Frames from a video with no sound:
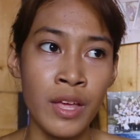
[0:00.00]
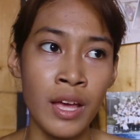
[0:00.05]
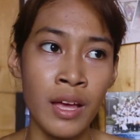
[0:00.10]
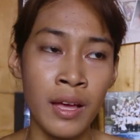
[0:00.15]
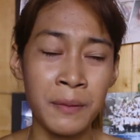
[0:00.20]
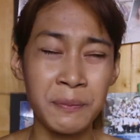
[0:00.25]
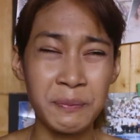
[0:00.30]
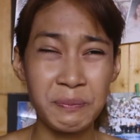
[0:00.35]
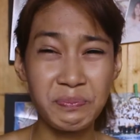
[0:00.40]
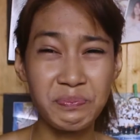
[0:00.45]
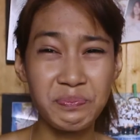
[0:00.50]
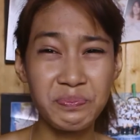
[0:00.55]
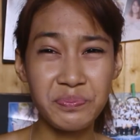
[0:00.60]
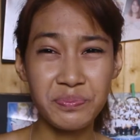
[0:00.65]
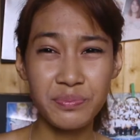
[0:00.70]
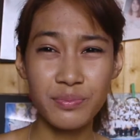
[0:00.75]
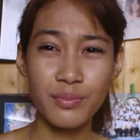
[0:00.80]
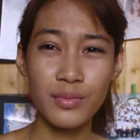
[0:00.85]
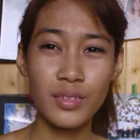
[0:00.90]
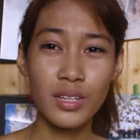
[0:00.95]
and
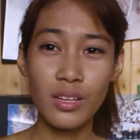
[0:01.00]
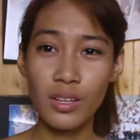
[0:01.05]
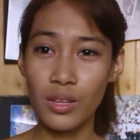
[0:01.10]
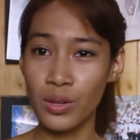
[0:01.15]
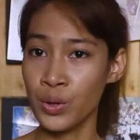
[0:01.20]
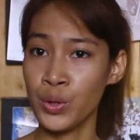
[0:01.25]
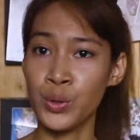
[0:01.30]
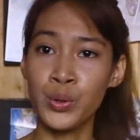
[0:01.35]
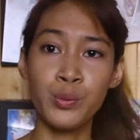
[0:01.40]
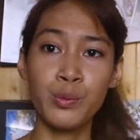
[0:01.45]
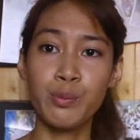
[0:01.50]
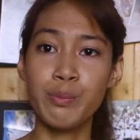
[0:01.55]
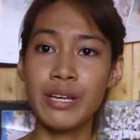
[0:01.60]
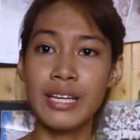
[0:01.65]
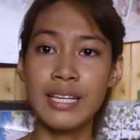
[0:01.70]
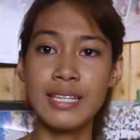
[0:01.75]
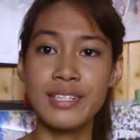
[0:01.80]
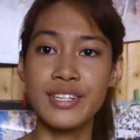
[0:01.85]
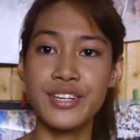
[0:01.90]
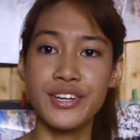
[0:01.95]
it would be
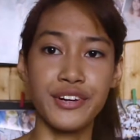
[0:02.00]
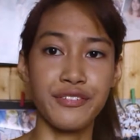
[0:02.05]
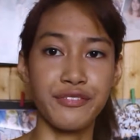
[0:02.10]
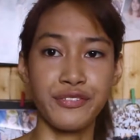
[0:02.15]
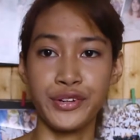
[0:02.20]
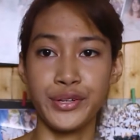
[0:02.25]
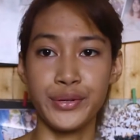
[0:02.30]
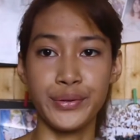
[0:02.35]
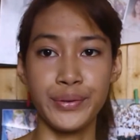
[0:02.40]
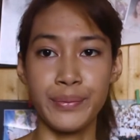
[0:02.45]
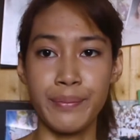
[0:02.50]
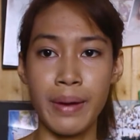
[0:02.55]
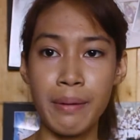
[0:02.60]
easier for you to